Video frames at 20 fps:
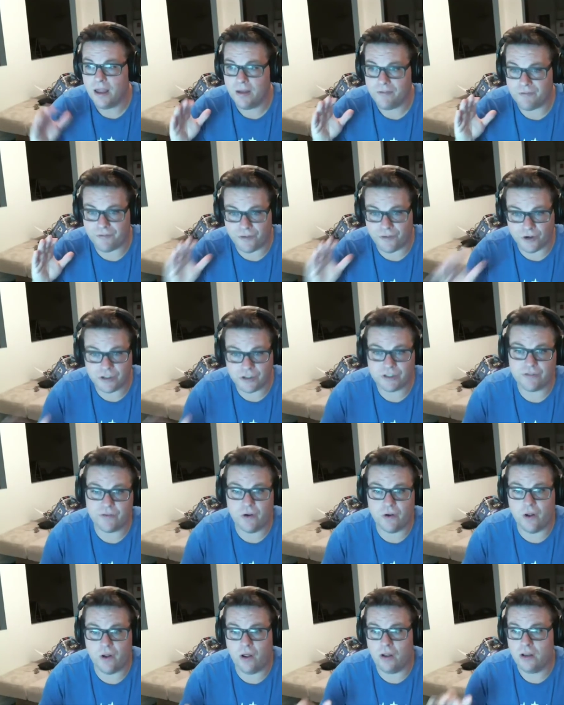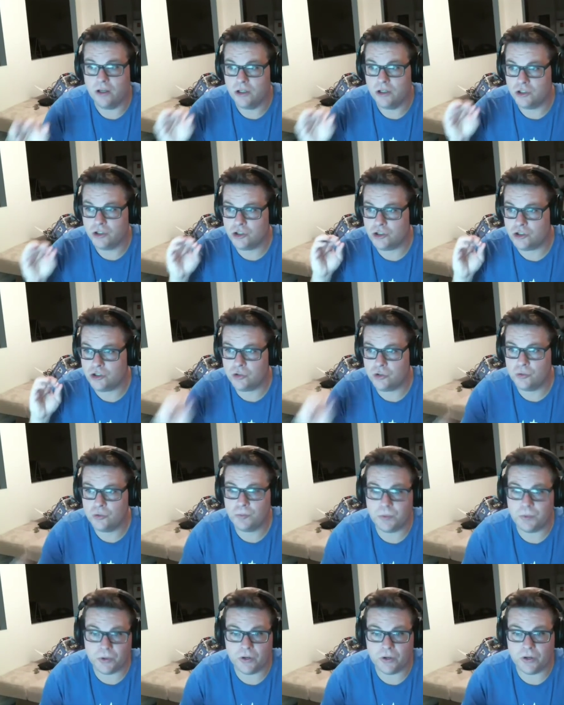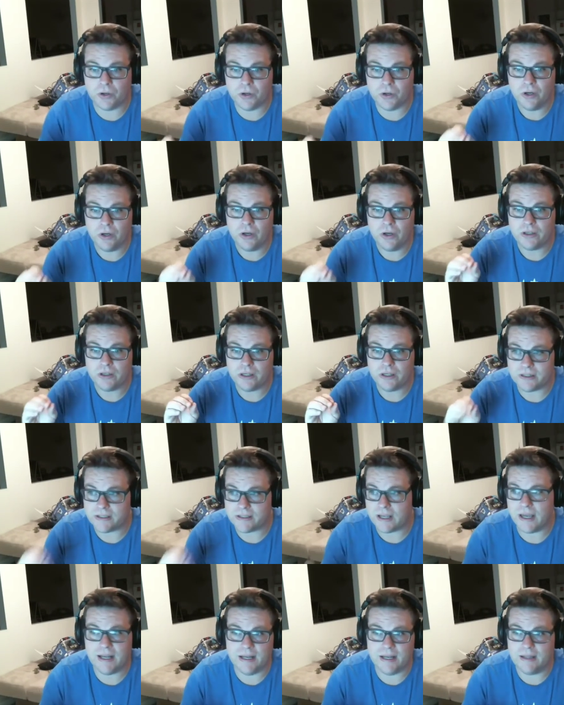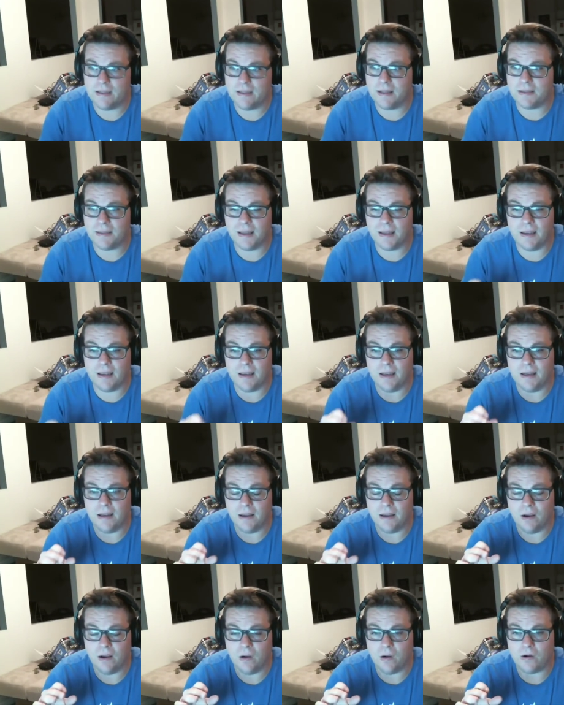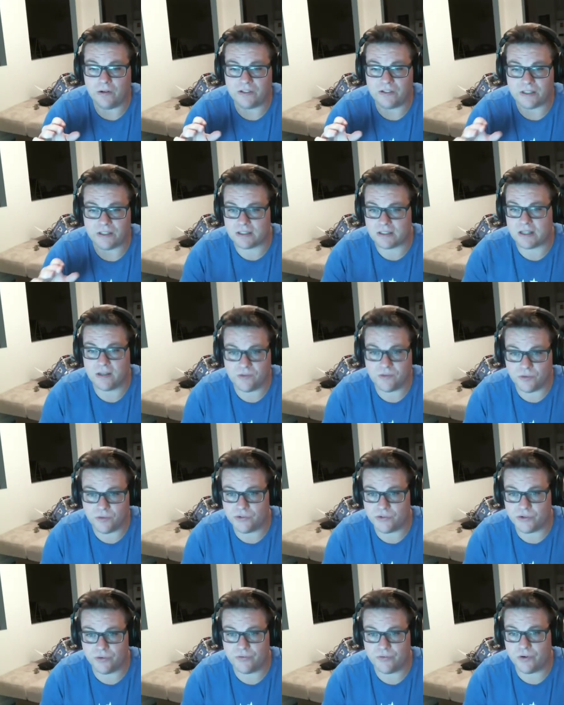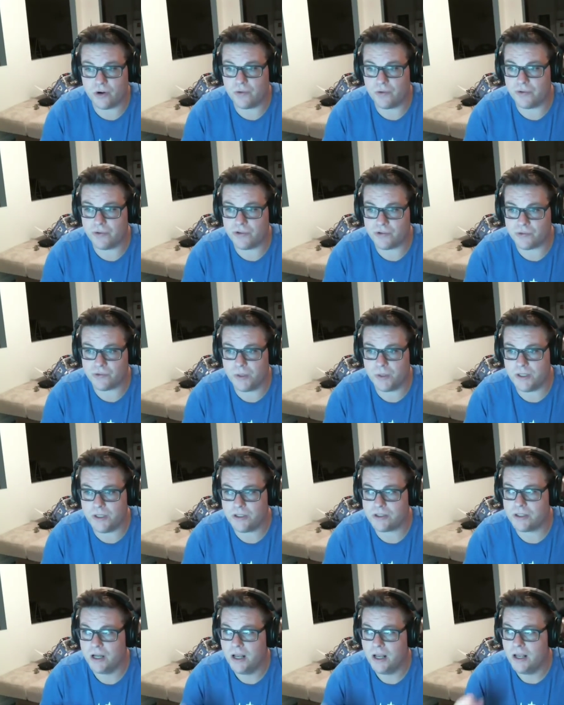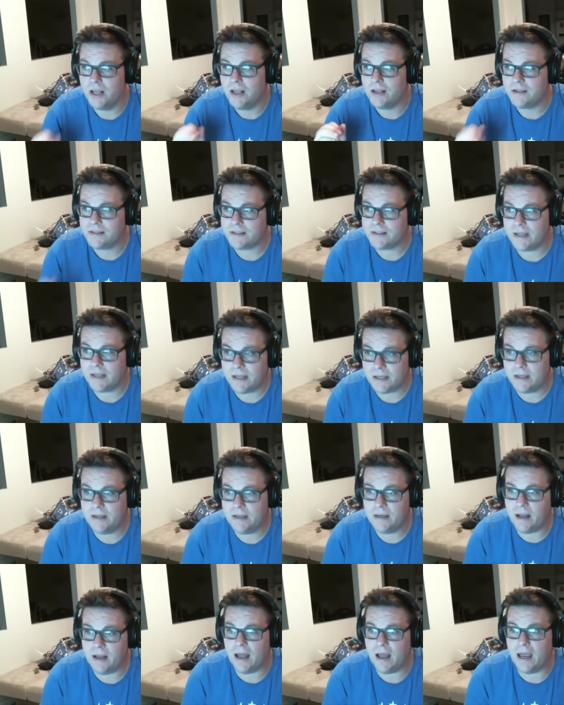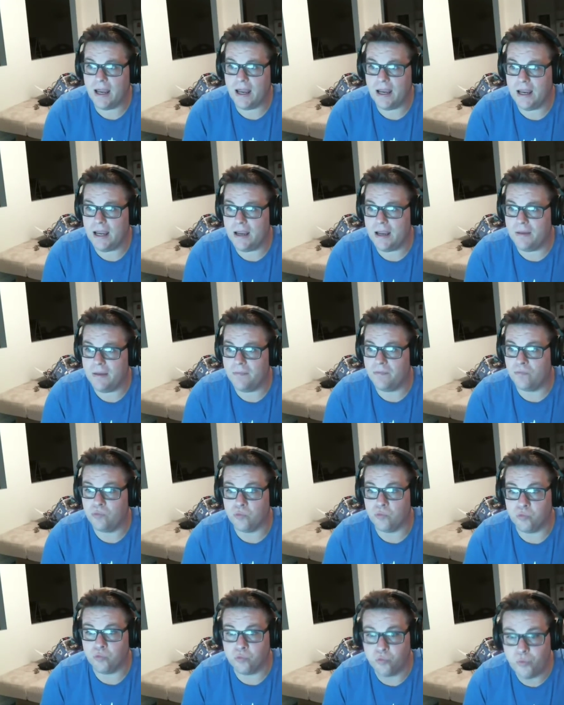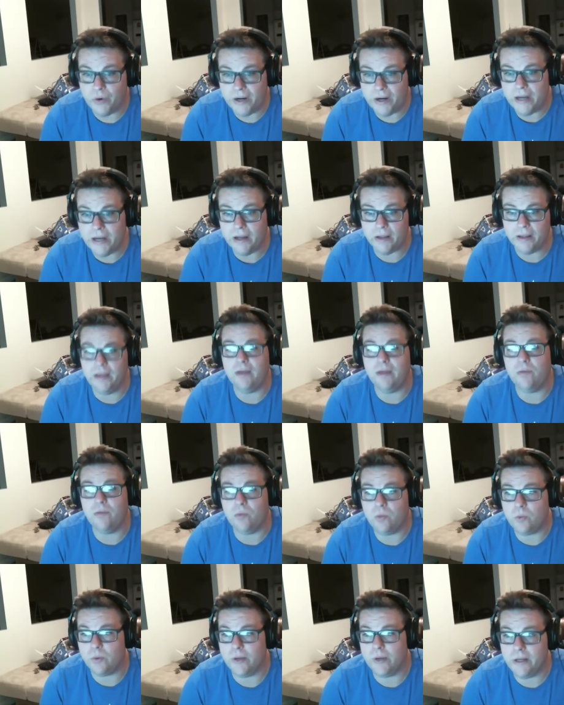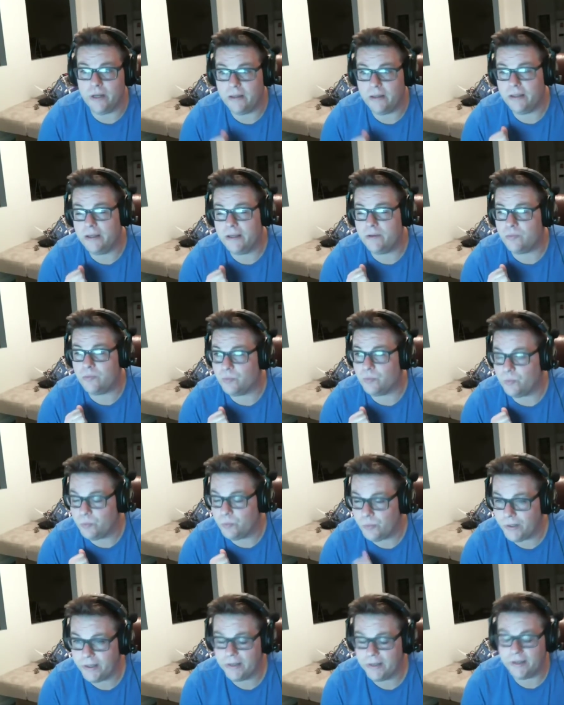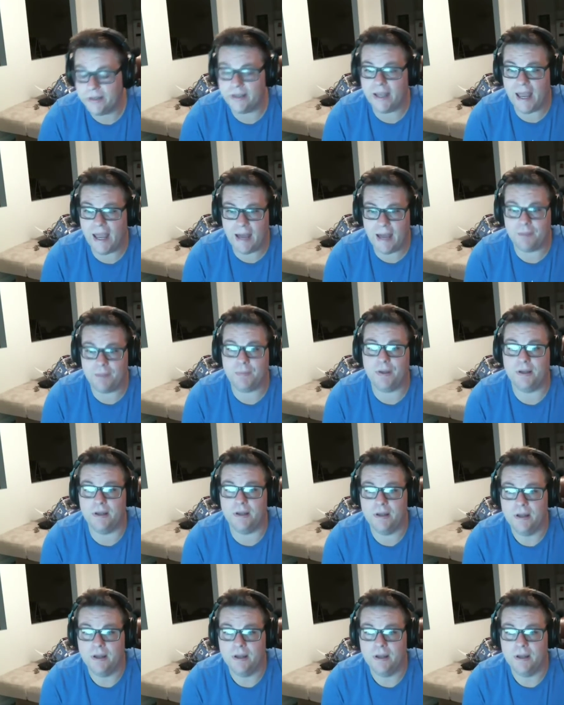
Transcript: First of all, super excited that they are successful so far with the Switch. Second, I am really, really, really happy